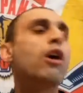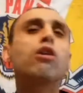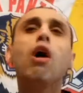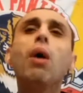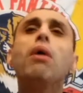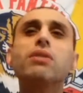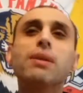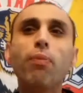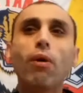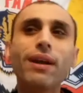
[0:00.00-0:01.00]
Go out and
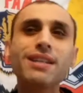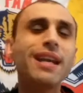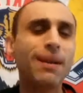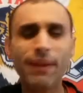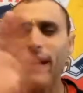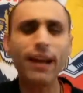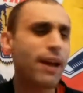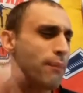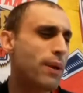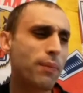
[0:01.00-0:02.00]
support your team. And then I
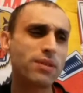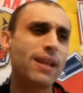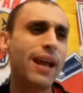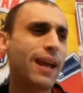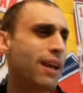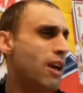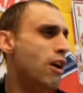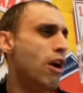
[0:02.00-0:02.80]
have people saying,